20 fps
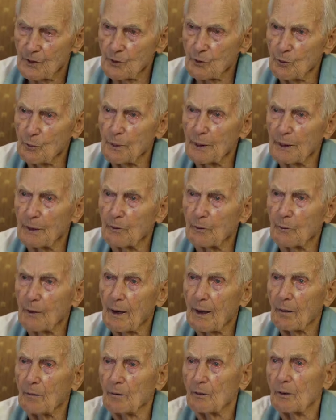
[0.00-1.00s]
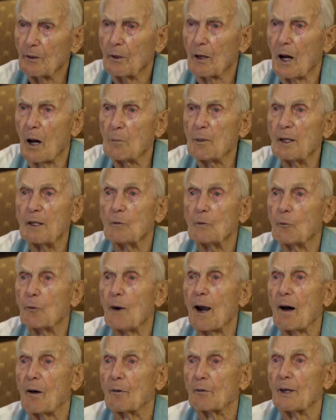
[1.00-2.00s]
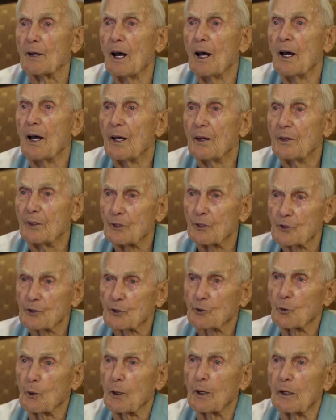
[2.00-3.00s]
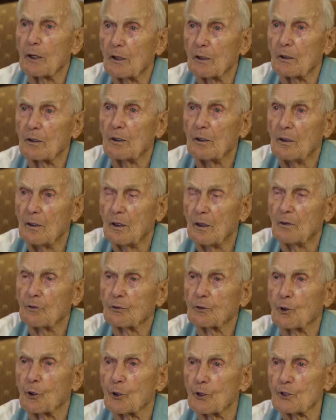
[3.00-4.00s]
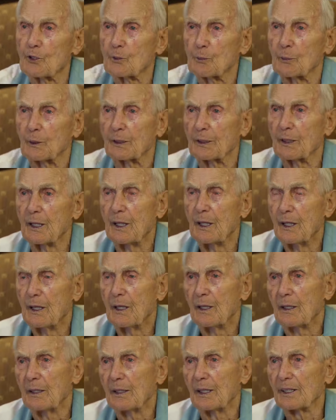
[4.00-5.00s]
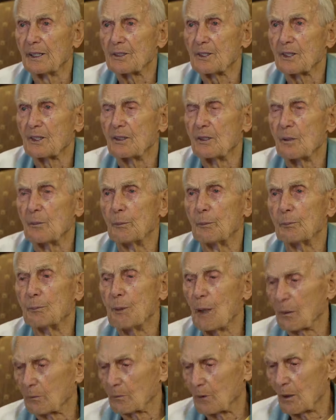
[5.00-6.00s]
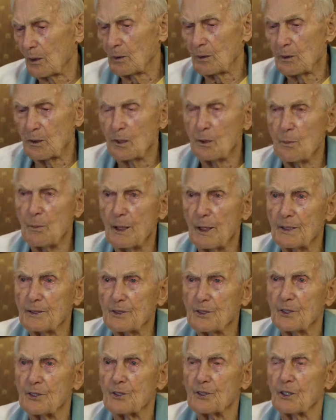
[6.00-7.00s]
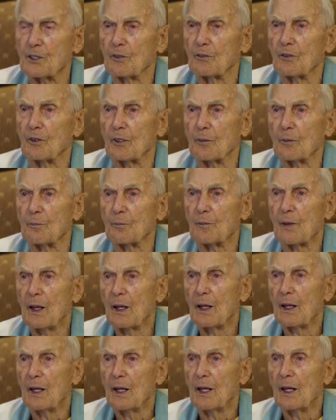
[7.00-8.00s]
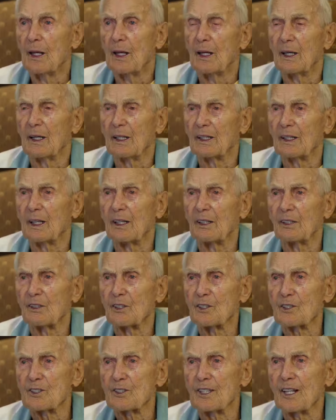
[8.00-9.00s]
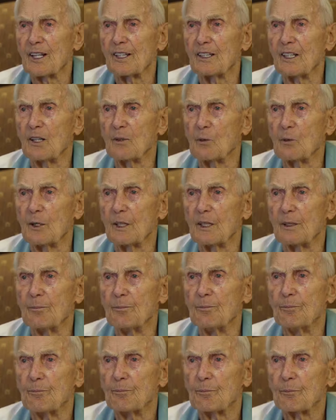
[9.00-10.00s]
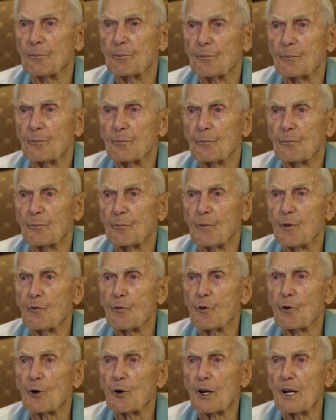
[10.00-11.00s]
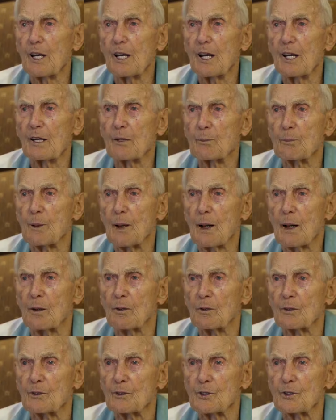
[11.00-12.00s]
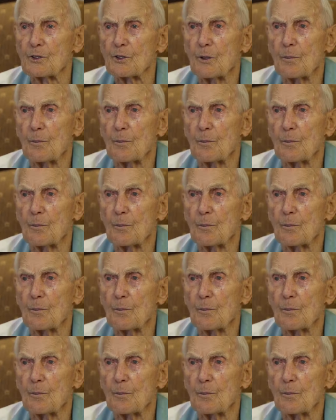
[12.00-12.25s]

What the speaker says: so big around, round, they're square, of course, but that's about the dimensions of them. And I understand they weighed 48 pounds.